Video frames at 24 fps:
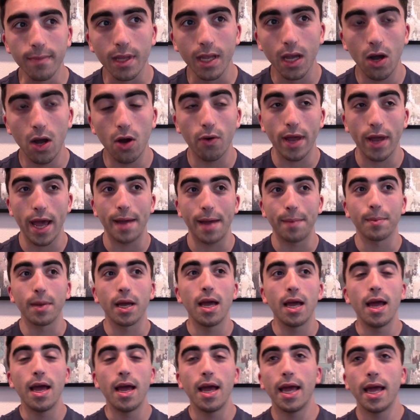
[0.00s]
Okay.
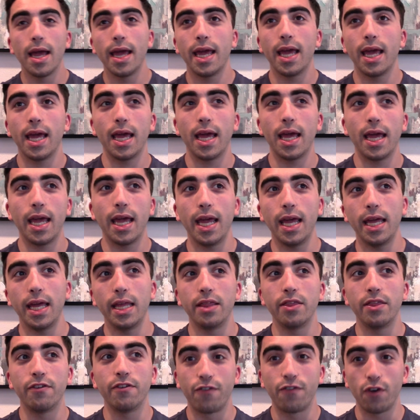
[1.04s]
In
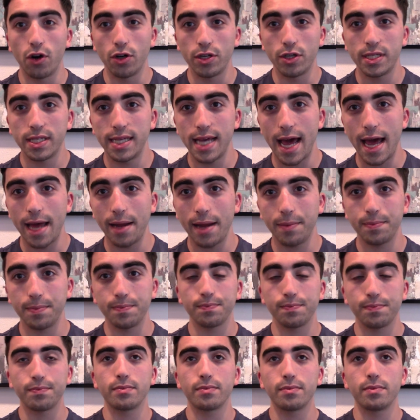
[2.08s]
the first set,
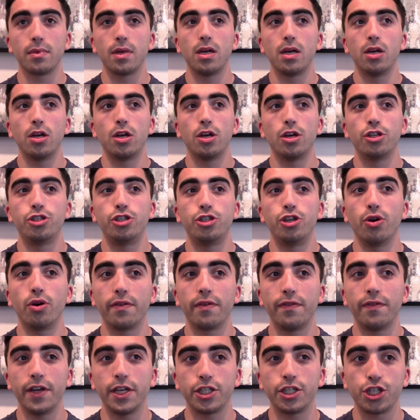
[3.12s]

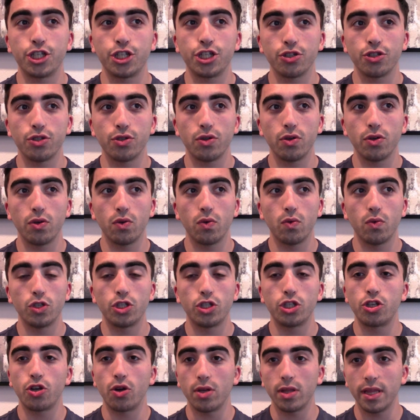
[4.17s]
Djokovic was
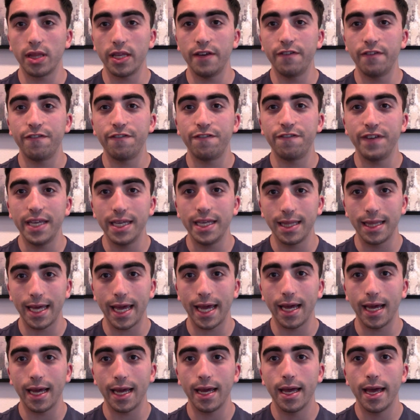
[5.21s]
certainly
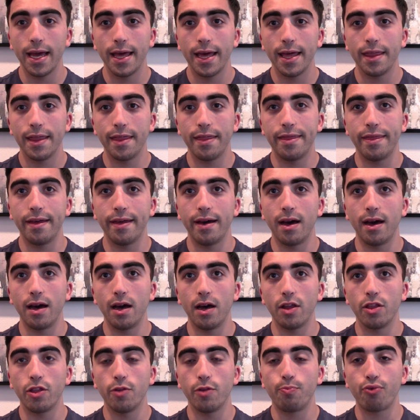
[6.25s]
feeling
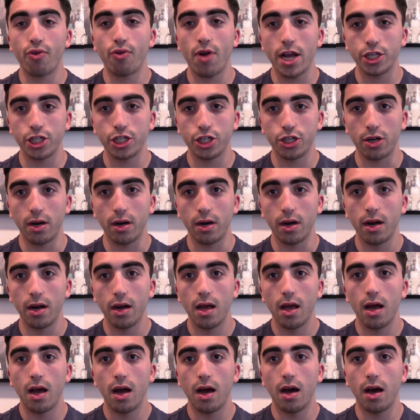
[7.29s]
the pressure
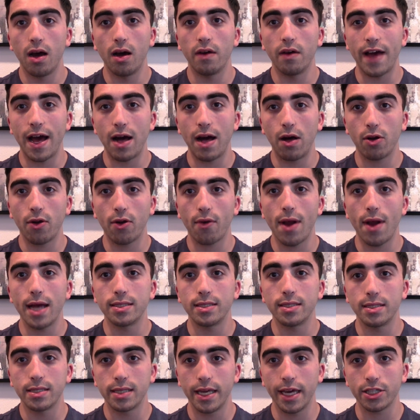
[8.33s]
of
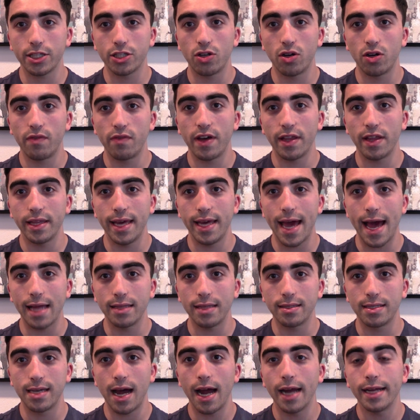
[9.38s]
Alcaraz's kick serve on the ad
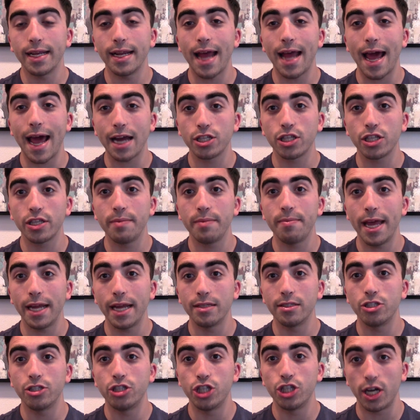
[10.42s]
side and actually made an
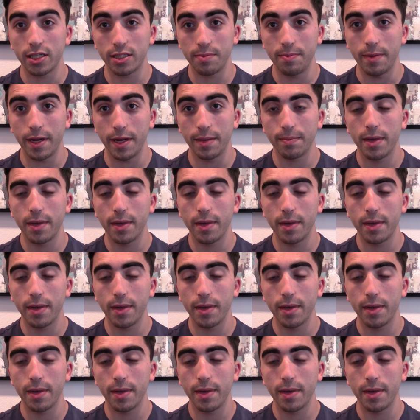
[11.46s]
adjustment.